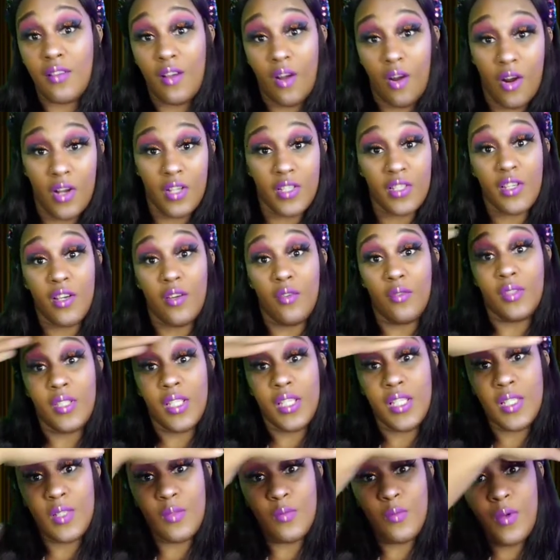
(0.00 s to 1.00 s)
cars go
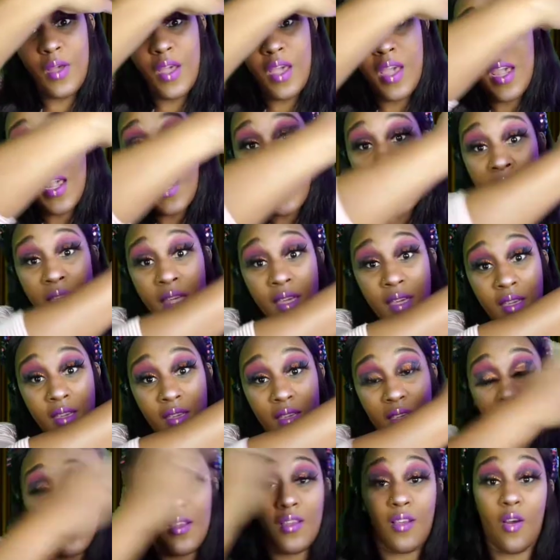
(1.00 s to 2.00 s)
this way,
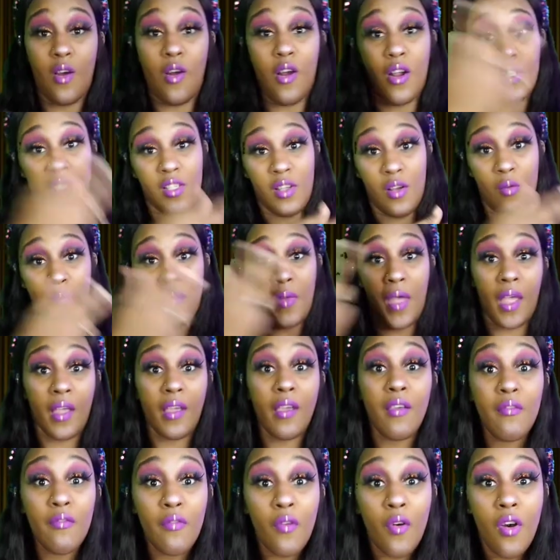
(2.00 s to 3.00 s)
cars go
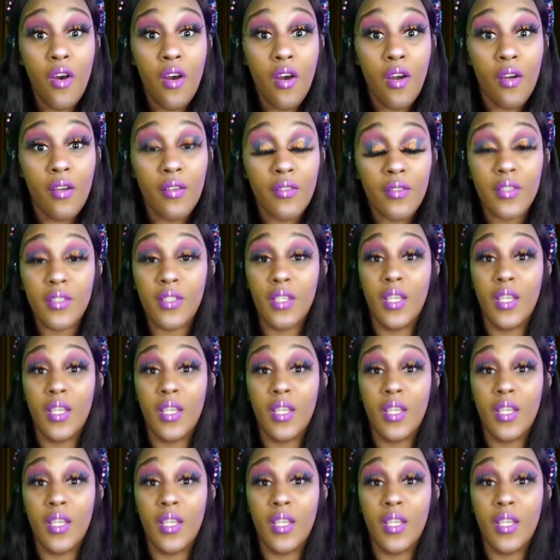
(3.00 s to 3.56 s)
back and forth.